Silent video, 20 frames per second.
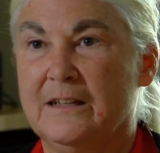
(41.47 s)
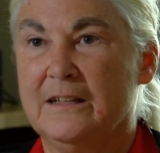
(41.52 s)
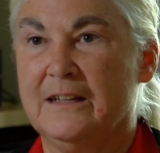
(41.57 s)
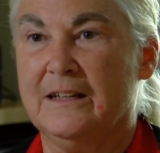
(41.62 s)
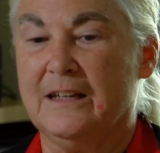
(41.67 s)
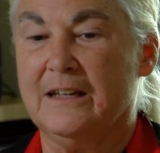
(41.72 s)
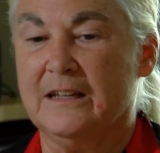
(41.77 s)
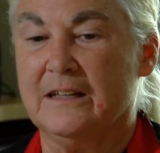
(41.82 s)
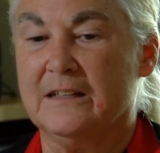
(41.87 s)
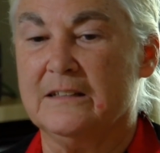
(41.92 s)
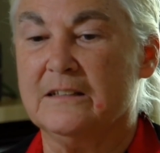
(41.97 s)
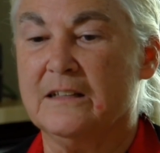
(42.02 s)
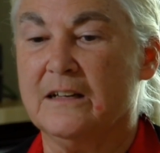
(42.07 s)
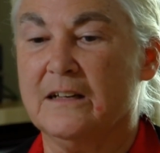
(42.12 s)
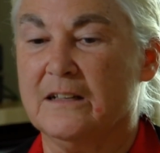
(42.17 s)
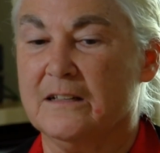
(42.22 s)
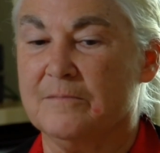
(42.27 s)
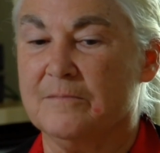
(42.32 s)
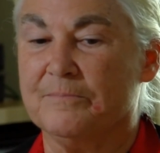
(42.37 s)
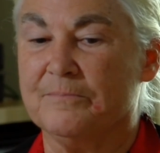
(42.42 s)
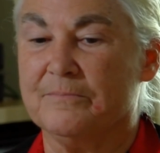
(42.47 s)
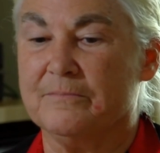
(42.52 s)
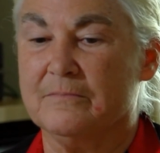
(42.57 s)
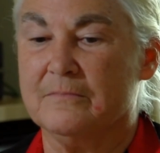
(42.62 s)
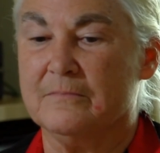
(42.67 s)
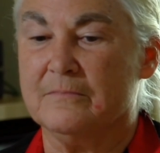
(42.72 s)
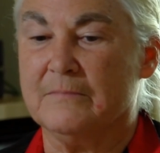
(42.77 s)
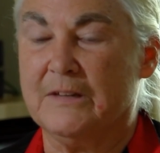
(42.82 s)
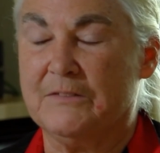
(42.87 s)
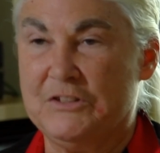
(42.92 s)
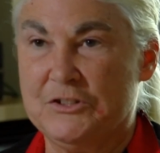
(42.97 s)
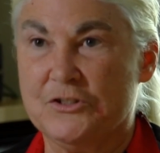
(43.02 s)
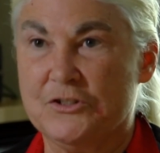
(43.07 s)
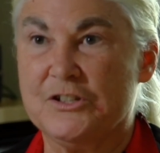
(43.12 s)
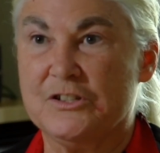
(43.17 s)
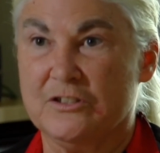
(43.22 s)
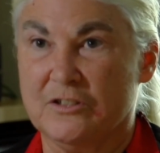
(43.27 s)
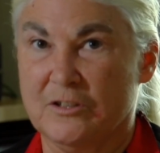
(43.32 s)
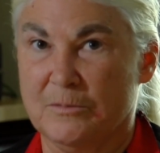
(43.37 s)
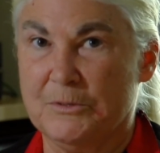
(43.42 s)
And my research
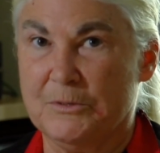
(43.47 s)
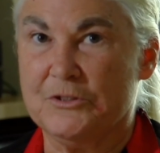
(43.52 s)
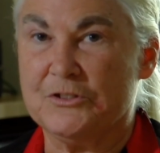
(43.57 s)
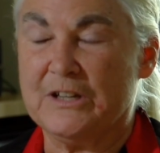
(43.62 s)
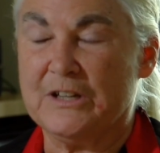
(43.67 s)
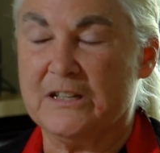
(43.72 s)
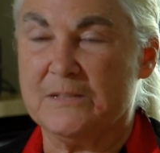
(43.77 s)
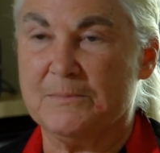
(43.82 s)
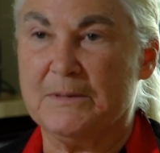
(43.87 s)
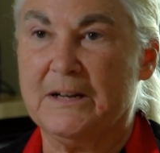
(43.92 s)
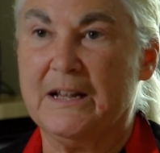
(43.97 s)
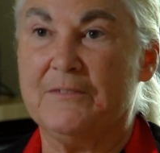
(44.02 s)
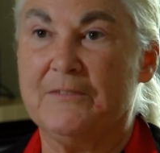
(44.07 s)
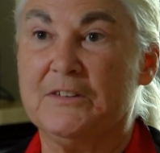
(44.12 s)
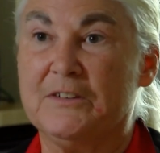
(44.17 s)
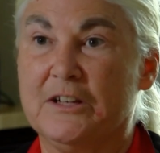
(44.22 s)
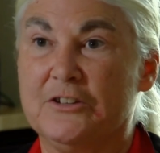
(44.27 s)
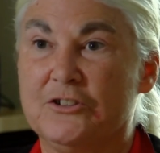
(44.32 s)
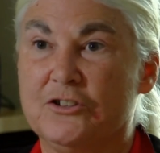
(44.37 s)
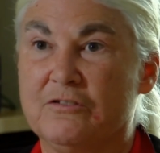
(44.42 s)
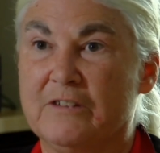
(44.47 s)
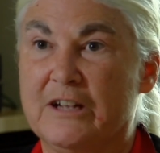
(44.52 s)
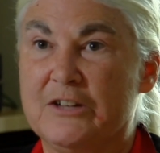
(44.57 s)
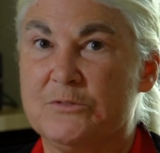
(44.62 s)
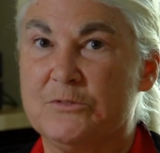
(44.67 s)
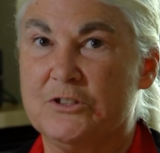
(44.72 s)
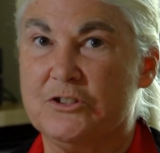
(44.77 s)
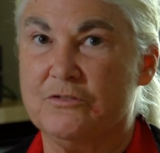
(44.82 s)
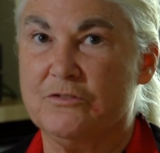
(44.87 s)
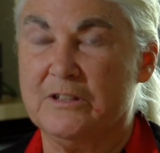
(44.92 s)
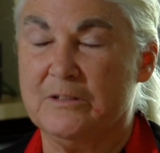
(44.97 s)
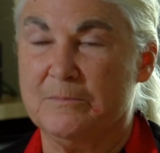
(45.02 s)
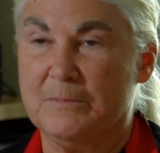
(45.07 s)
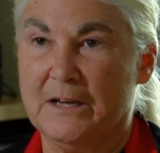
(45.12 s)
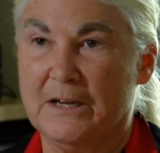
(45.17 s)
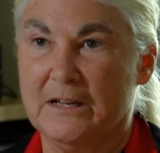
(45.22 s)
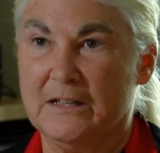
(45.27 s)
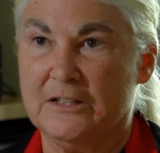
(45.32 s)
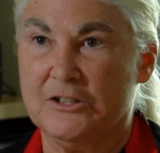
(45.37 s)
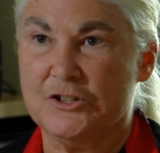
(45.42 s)
is in computer science, but I have an undergraduate degree in
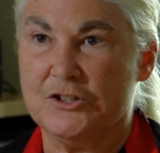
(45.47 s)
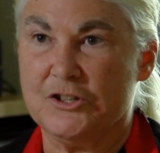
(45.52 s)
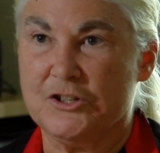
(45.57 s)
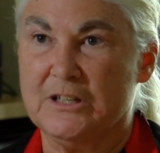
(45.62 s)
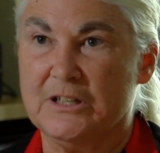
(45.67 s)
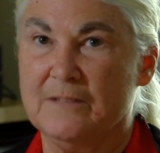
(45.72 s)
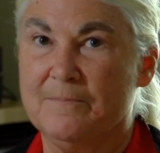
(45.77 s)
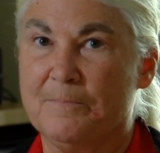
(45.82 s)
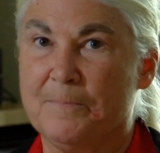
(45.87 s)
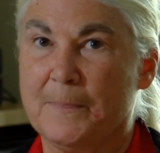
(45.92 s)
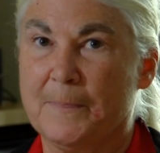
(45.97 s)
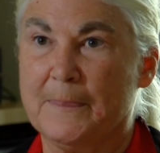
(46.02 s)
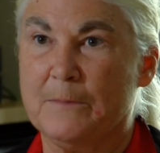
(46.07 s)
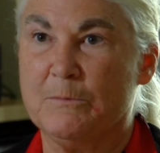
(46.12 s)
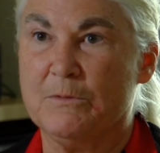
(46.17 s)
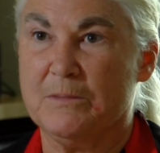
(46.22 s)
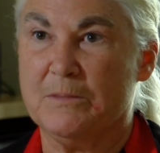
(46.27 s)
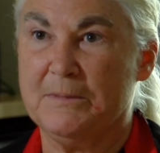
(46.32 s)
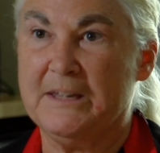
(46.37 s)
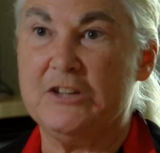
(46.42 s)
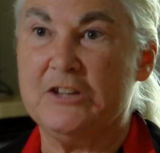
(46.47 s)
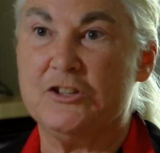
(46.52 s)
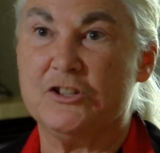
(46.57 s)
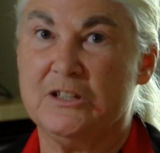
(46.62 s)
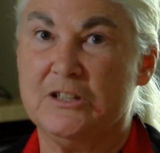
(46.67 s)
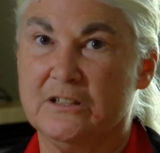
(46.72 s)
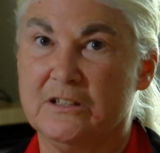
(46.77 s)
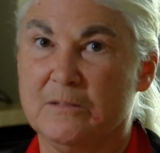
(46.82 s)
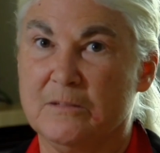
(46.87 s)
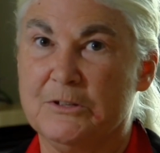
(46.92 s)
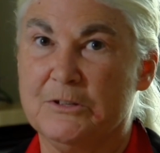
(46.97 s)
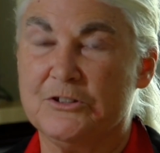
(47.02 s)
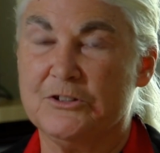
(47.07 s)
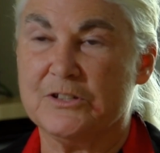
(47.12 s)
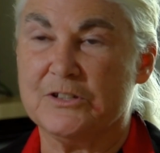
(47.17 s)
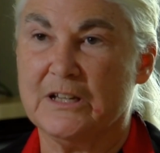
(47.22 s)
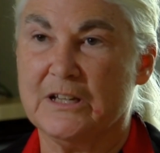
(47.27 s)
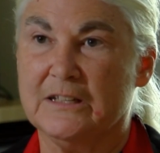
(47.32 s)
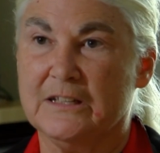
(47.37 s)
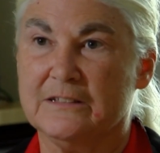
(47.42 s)
biology with a PhD in computer
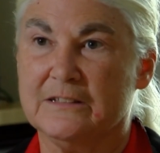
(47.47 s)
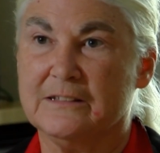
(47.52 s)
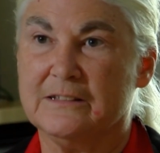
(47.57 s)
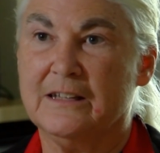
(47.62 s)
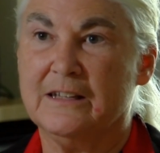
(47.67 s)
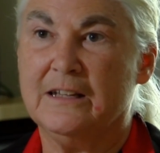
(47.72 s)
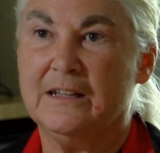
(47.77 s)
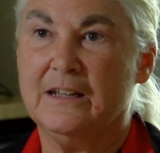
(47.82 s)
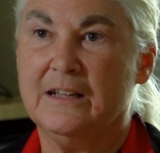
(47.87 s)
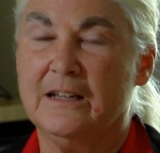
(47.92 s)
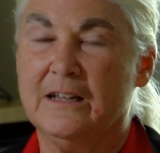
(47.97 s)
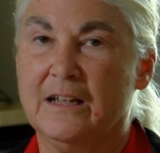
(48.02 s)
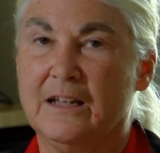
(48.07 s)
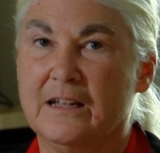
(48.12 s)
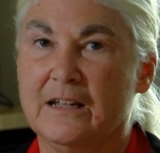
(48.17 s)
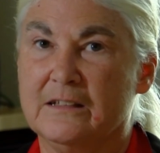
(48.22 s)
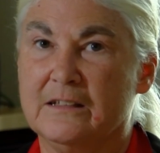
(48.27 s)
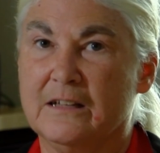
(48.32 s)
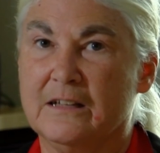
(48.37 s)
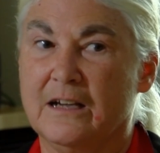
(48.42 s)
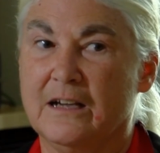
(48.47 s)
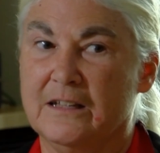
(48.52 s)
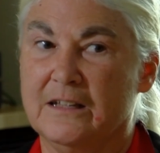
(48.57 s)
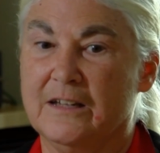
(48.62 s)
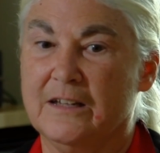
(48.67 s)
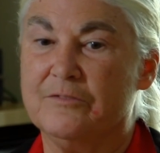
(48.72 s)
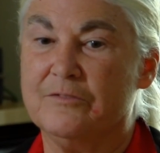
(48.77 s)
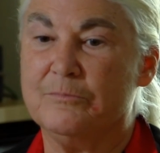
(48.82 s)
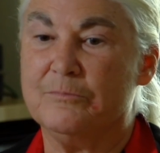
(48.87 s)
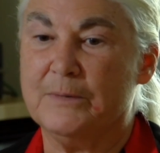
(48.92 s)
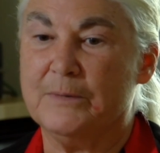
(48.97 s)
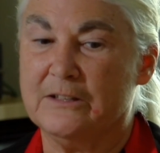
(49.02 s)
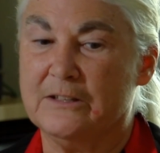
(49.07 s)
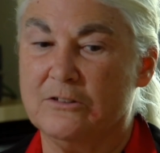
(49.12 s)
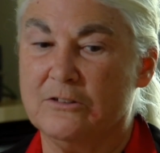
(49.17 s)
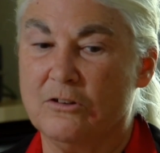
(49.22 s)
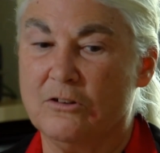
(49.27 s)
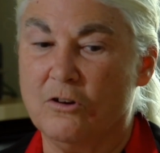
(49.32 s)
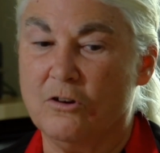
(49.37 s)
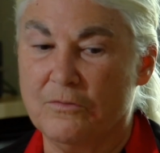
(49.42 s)
science. And I have been,
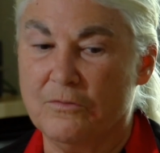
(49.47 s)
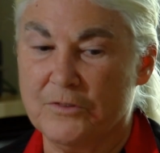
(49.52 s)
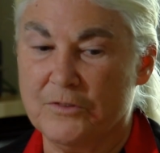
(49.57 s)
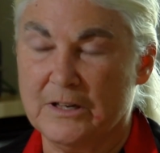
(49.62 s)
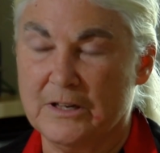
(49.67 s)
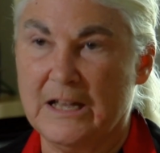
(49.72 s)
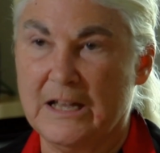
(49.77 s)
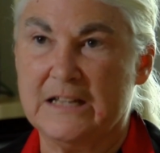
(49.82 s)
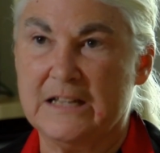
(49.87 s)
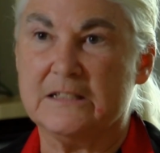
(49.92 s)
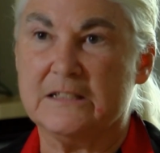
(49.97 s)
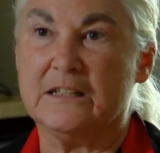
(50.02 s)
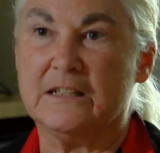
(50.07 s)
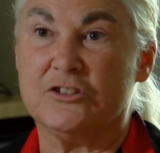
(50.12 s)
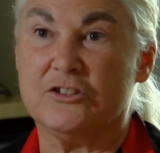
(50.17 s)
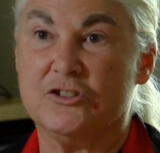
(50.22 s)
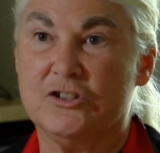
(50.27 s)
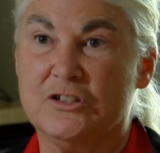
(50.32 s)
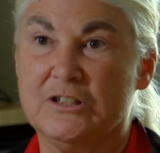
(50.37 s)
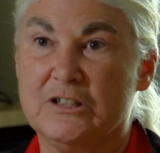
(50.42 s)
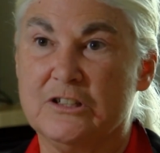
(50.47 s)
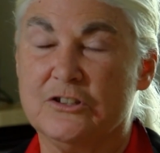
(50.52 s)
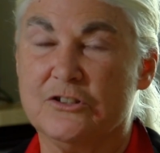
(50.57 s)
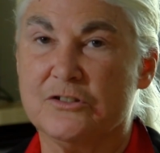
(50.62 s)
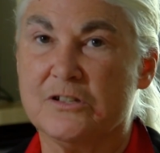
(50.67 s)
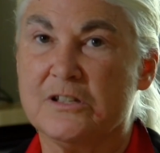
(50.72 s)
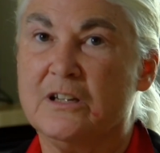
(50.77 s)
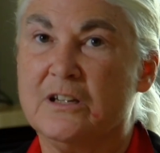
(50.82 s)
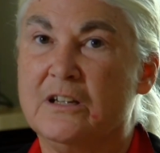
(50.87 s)
over the last 6 years,